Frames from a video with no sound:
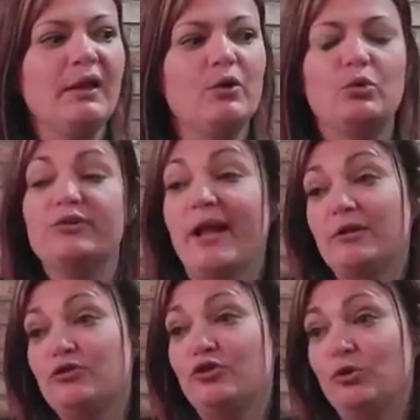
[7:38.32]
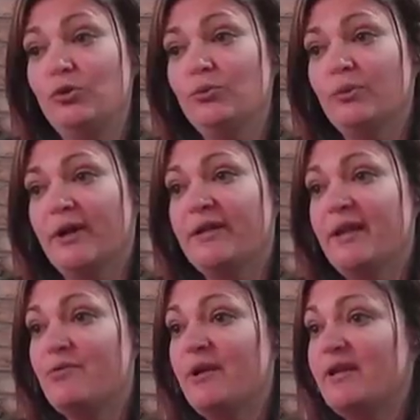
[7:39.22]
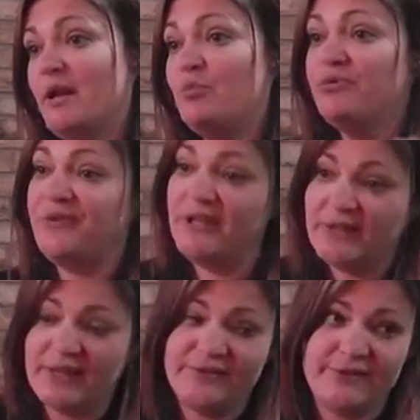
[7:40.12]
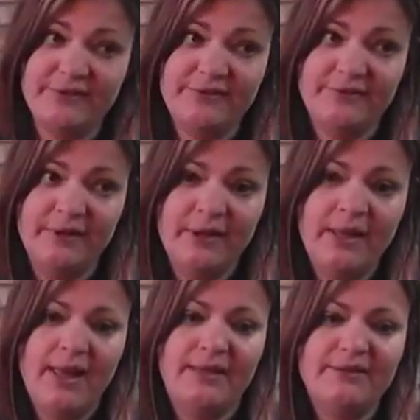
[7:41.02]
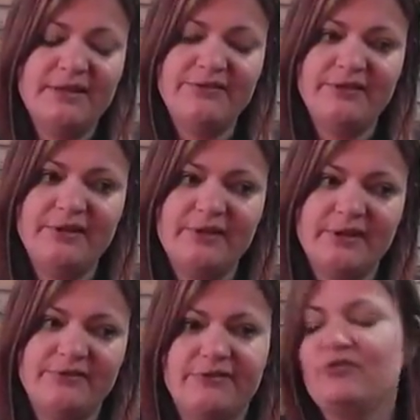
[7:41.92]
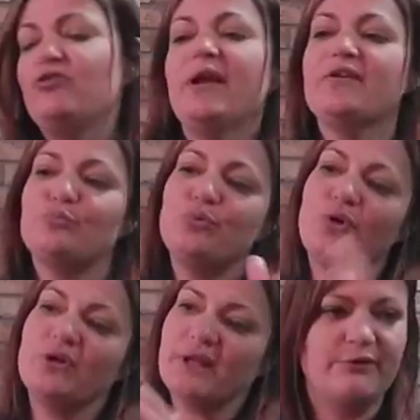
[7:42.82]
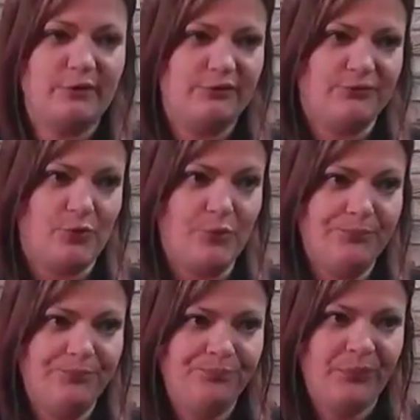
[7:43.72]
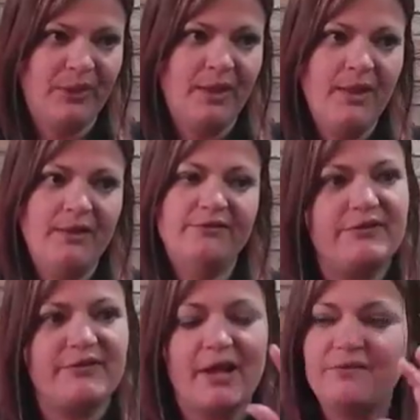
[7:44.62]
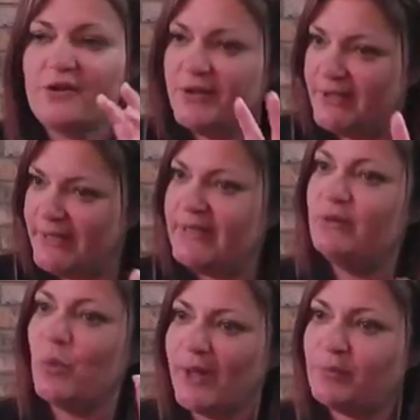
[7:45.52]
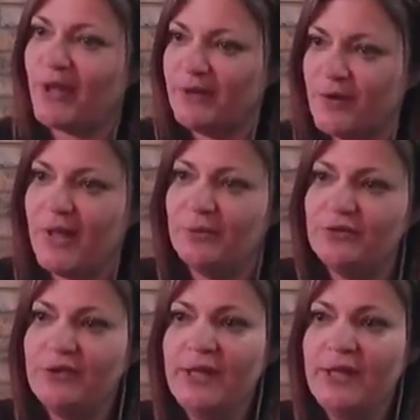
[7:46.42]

called L2, and they run a number of indexes, and these indexes tracks products for design very clean white background,